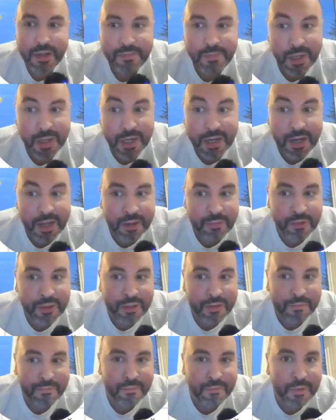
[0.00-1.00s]
But again,
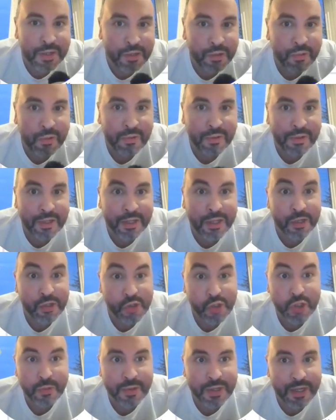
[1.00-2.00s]
with the free, you only get
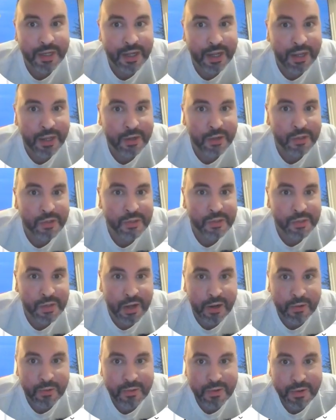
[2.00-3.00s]
two indicators.
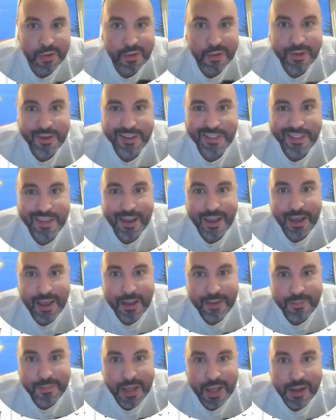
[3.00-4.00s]
So the
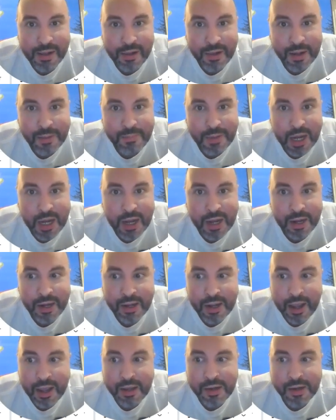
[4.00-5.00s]

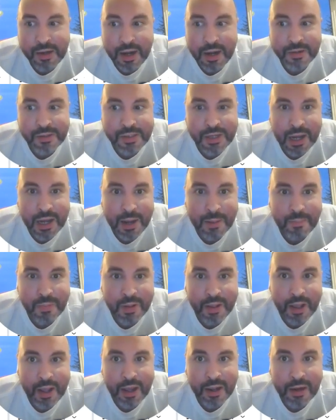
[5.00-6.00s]
MLMI, and on top
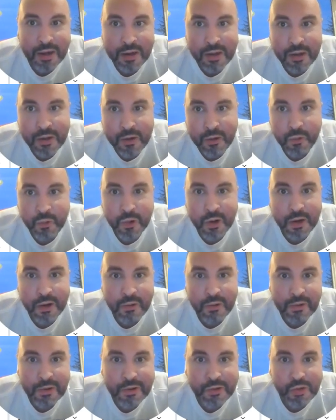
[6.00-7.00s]
of that, we're
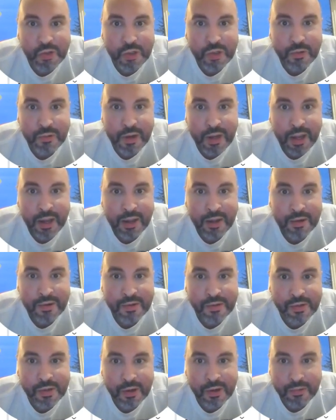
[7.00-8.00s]
going to add.
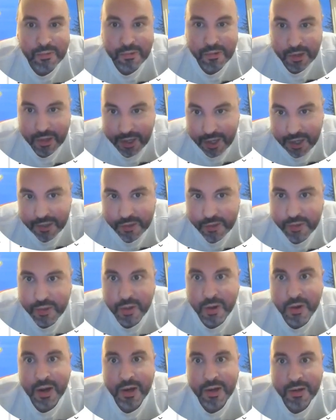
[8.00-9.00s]
So again,
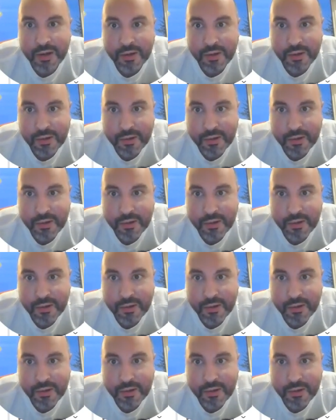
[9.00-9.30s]
star it